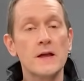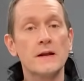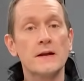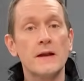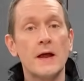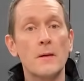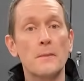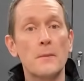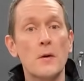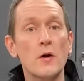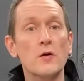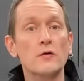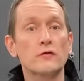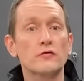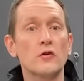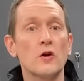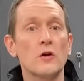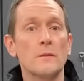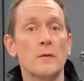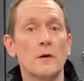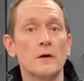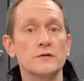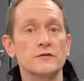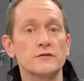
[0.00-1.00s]
Now both
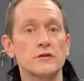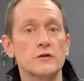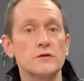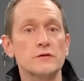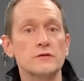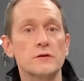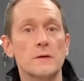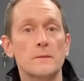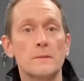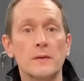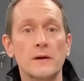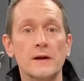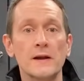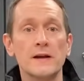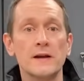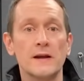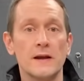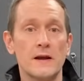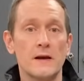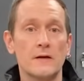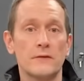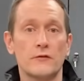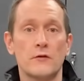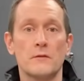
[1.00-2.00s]
robots use completely
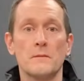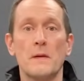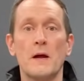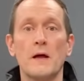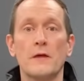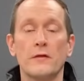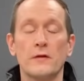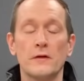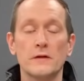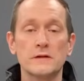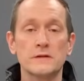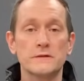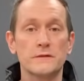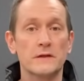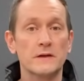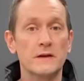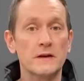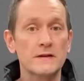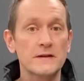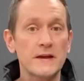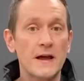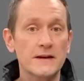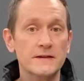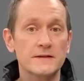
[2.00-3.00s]
different methods for
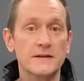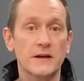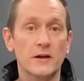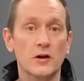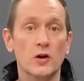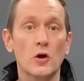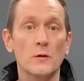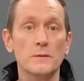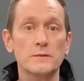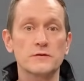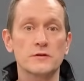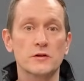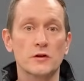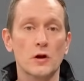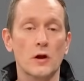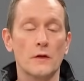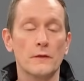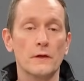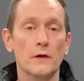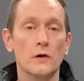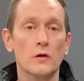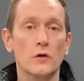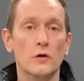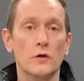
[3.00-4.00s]
detecting an obstacle on
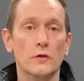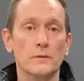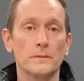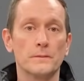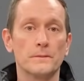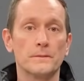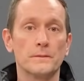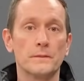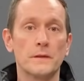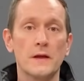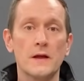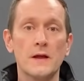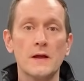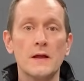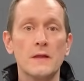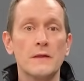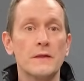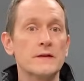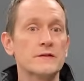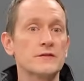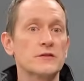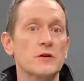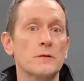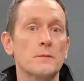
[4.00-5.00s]
the lawn.
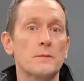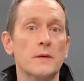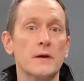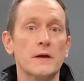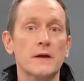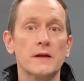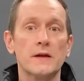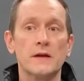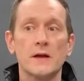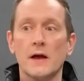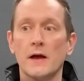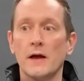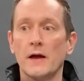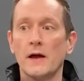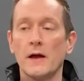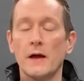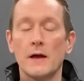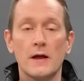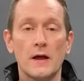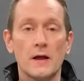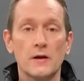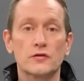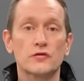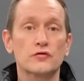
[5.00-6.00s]
This could be
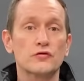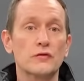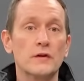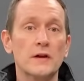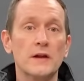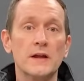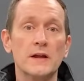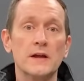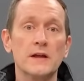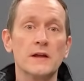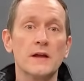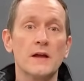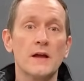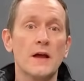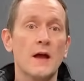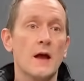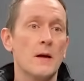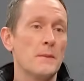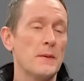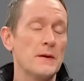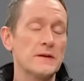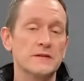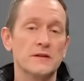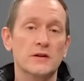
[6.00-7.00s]
a tree,
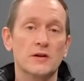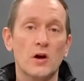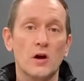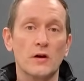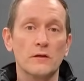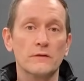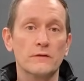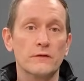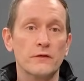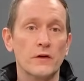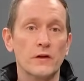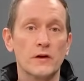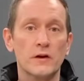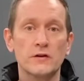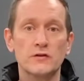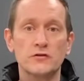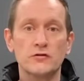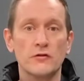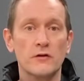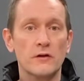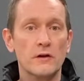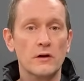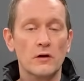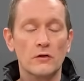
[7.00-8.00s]
a piece of garden
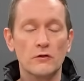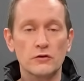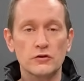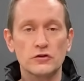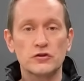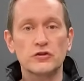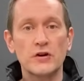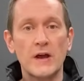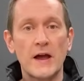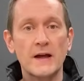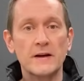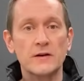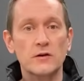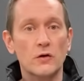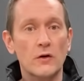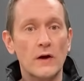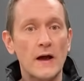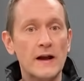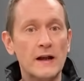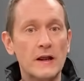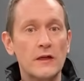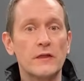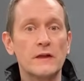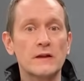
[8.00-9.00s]
furniture, or a shed, or
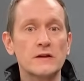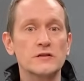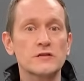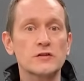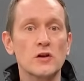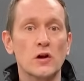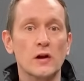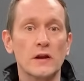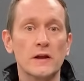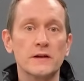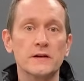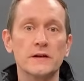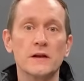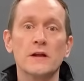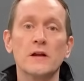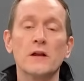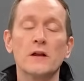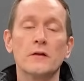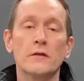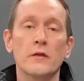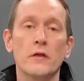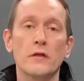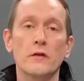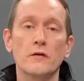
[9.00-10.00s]
anything solid
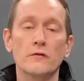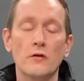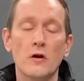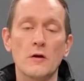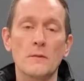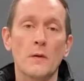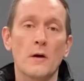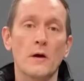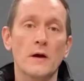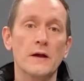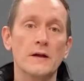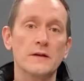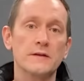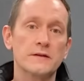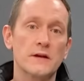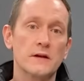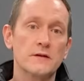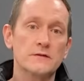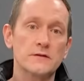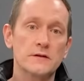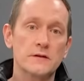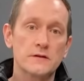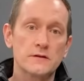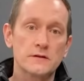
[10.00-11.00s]
that the robot is
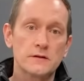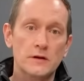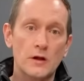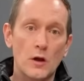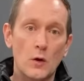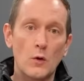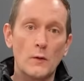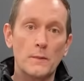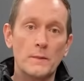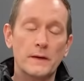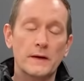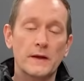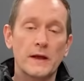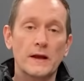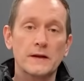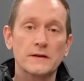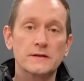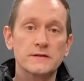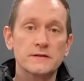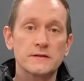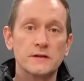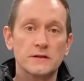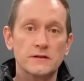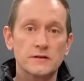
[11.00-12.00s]
going to go up
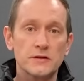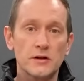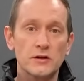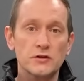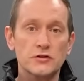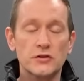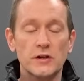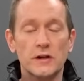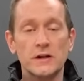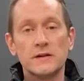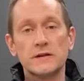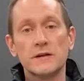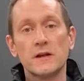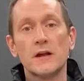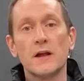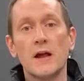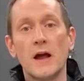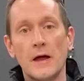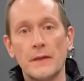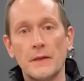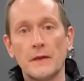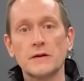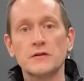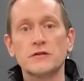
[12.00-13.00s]
against, touch it,
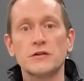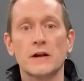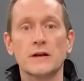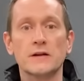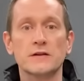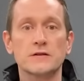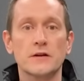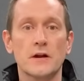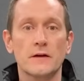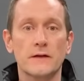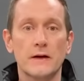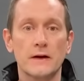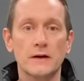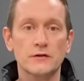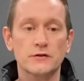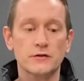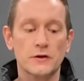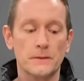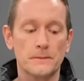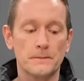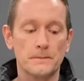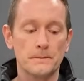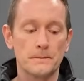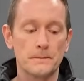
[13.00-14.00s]
and then change
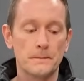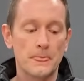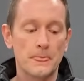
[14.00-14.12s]
direction.